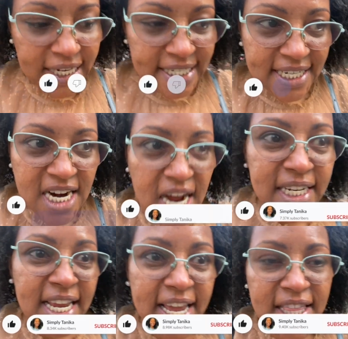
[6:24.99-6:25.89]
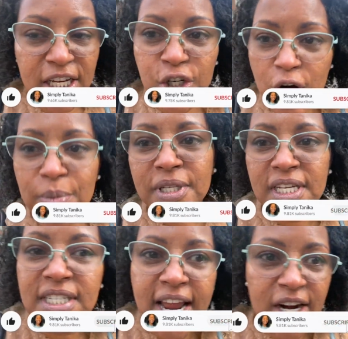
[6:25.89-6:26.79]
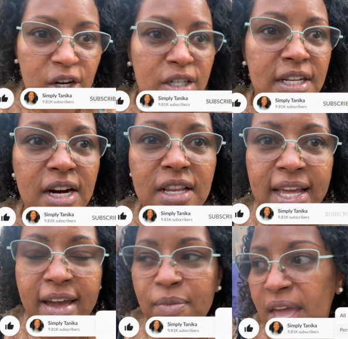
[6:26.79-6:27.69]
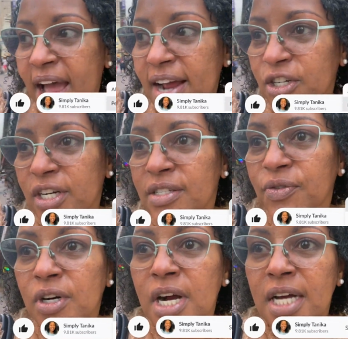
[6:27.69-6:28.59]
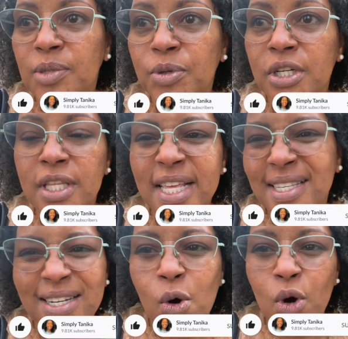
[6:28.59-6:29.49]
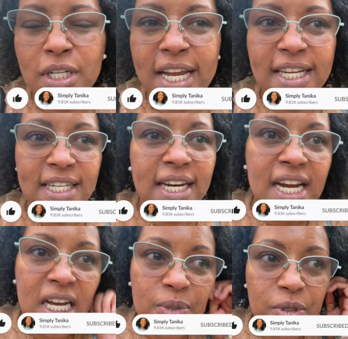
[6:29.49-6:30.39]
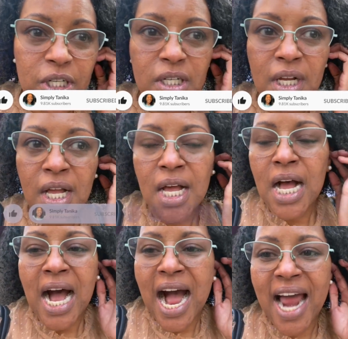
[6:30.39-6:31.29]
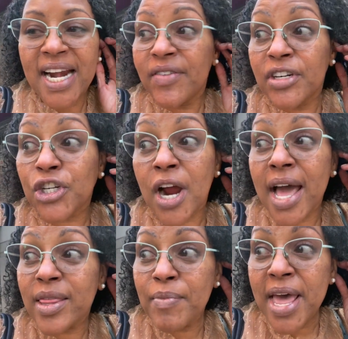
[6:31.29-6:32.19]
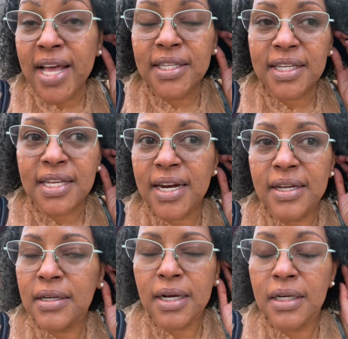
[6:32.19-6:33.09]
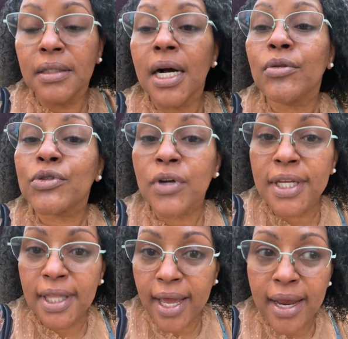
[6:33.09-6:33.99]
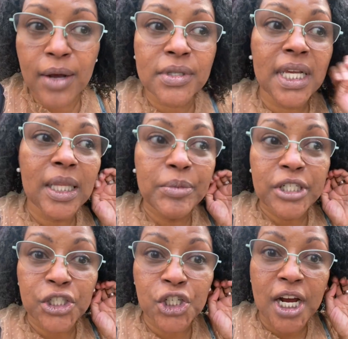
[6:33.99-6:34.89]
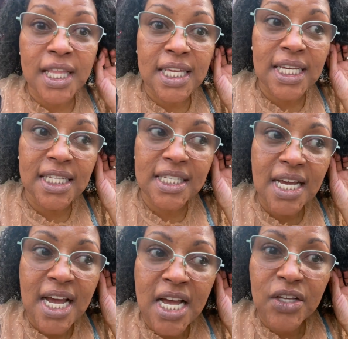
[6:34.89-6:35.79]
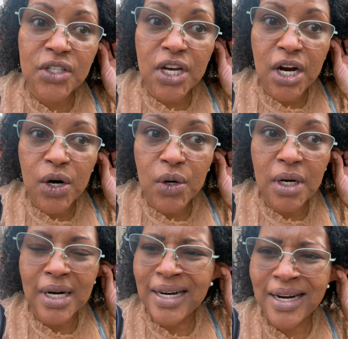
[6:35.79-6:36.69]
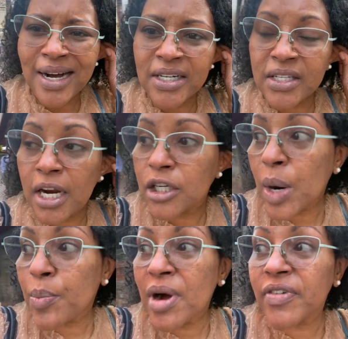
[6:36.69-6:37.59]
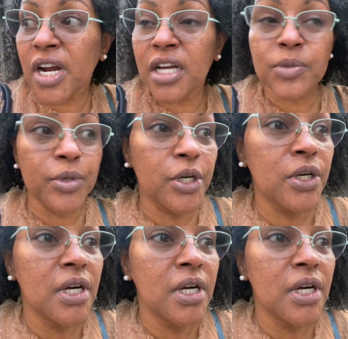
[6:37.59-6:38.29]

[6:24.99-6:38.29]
They did not take the sharp containers there. They gave me an address for a hospital. They said, or take it to any hospital. I didn't even try the meds because I was running late. I was like, let me just try these. So I just gotta drop them off at a hospital.